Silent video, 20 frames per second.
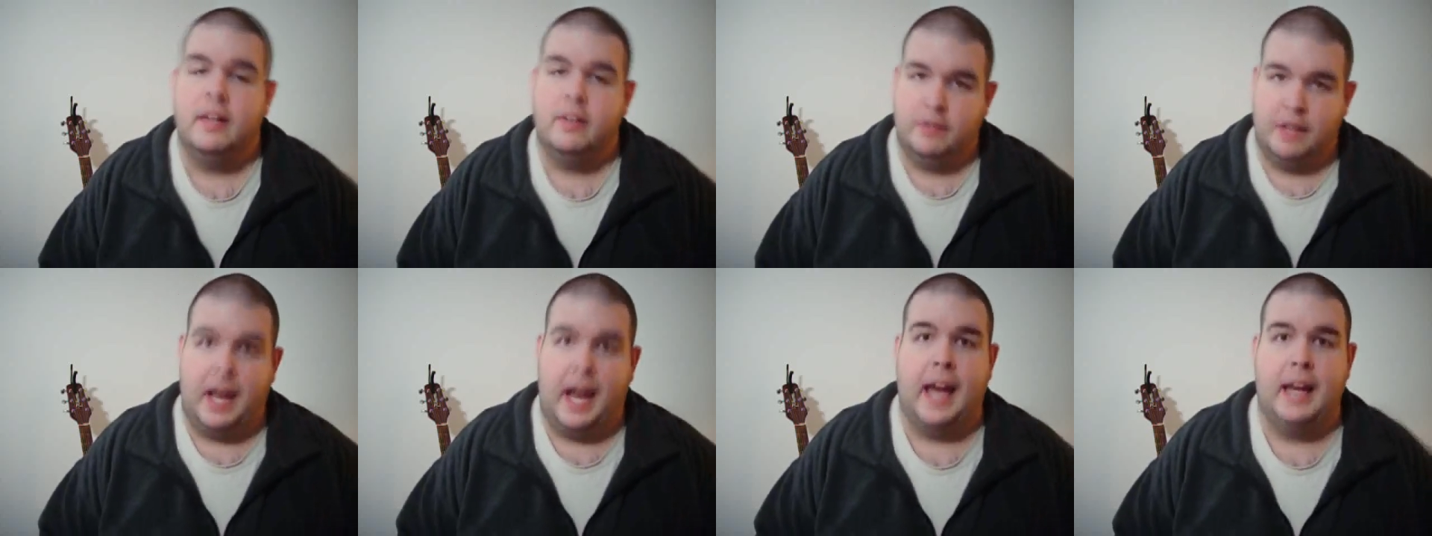
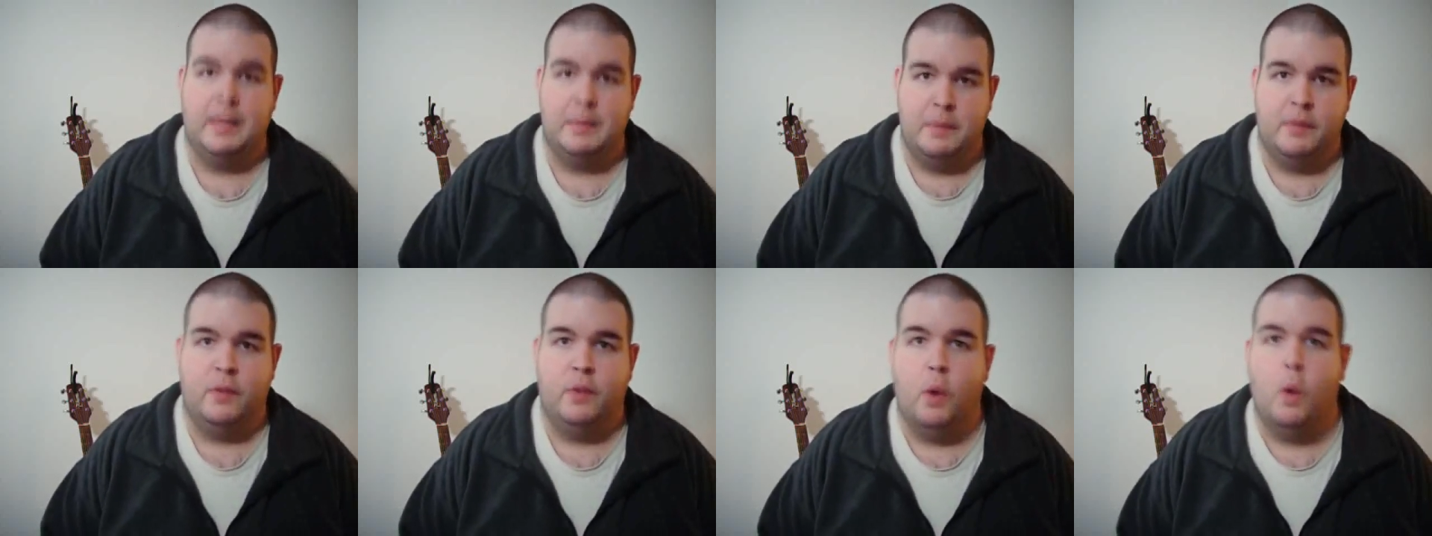have
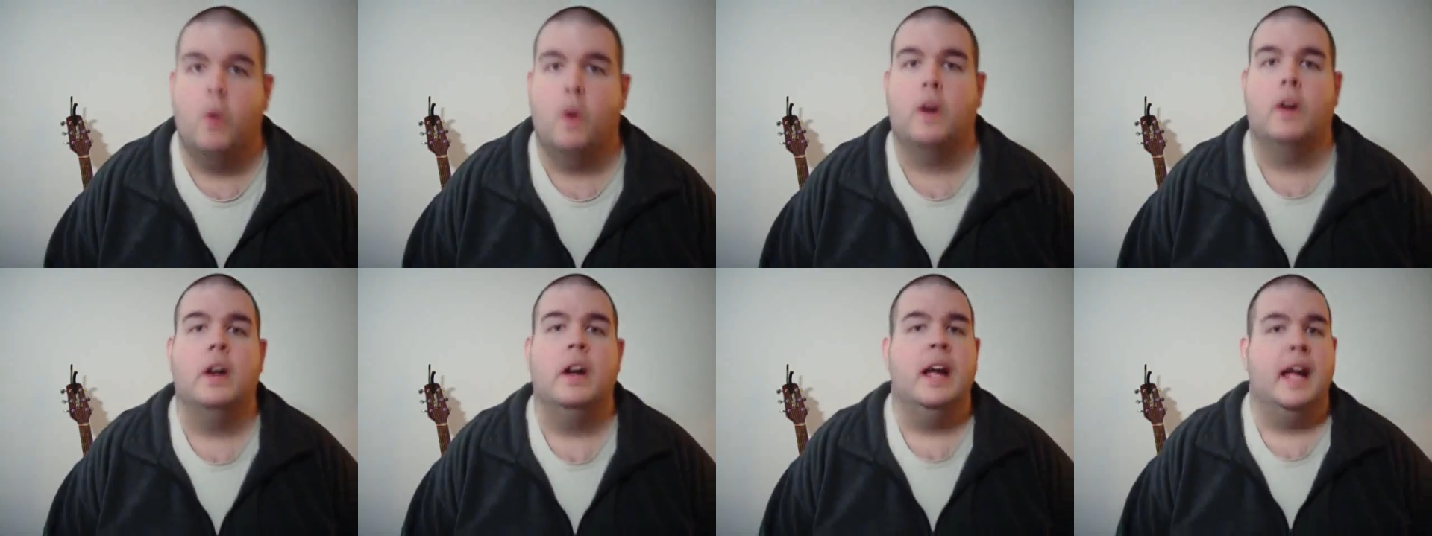dieted
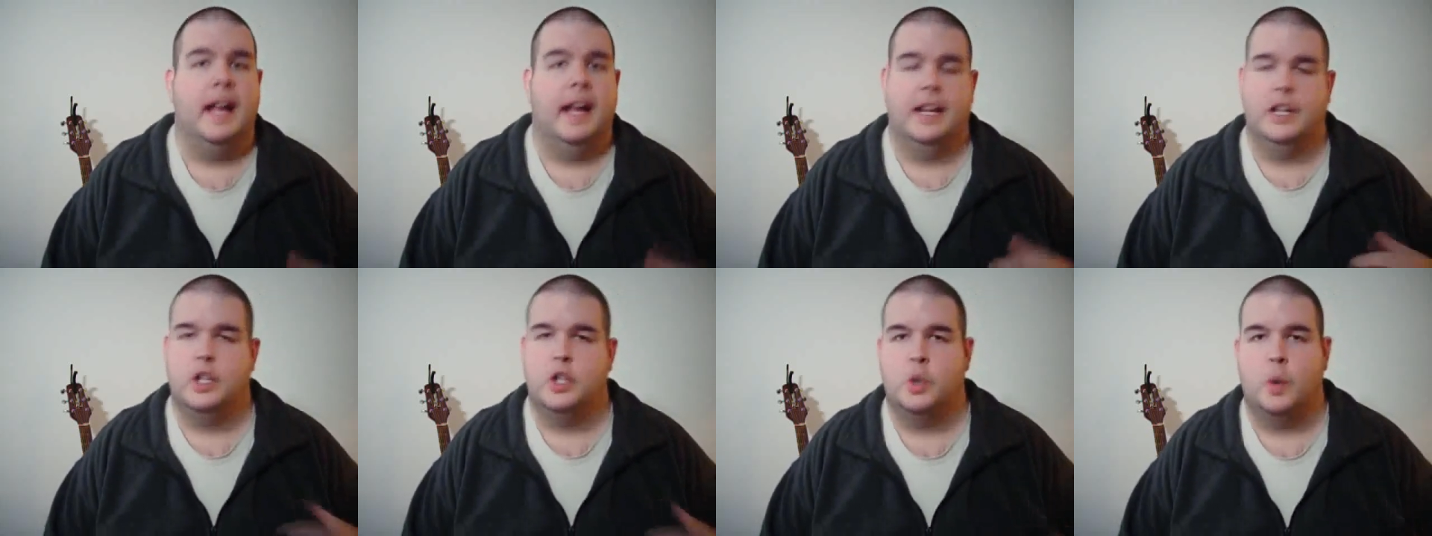before
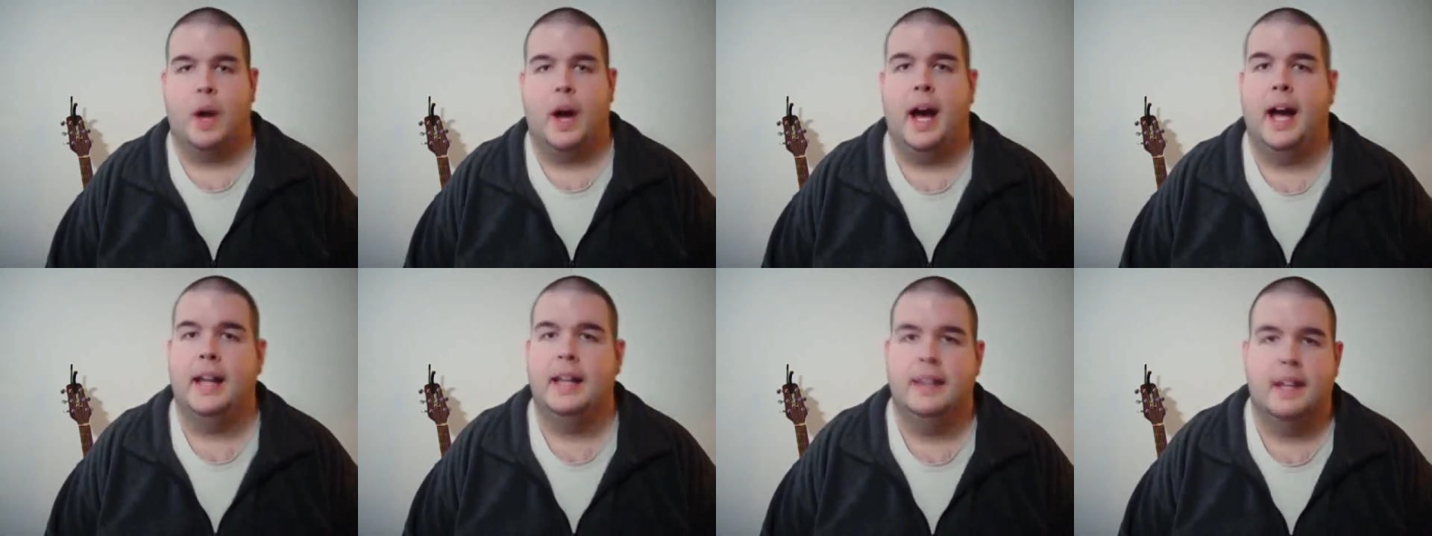and
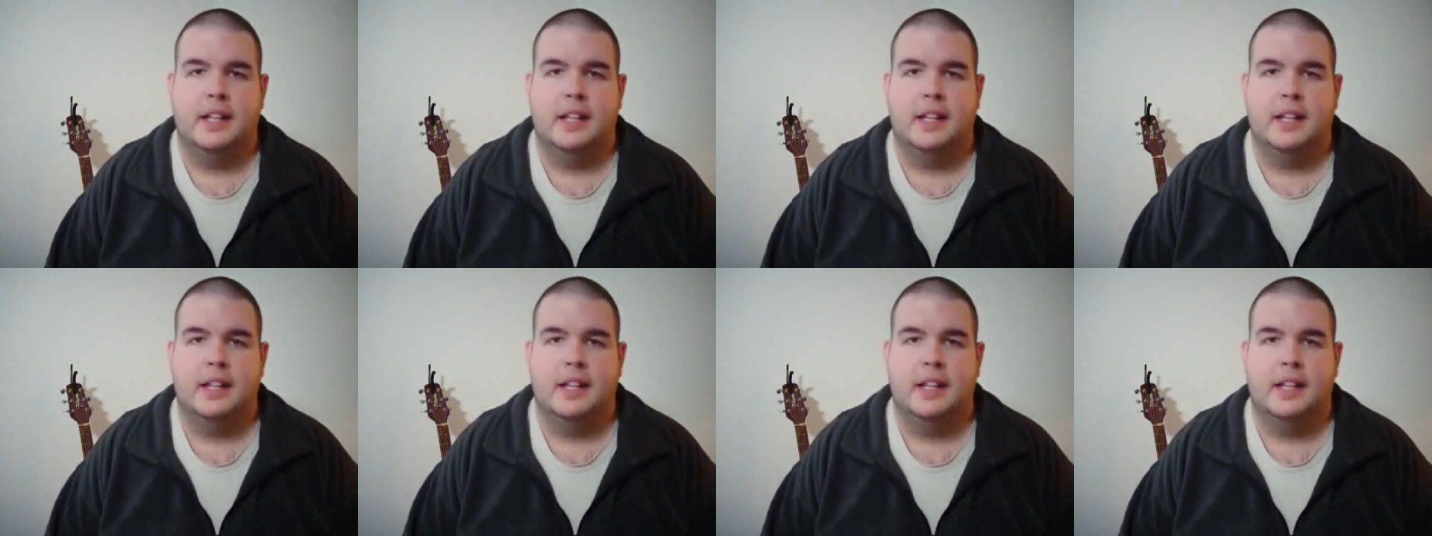tried,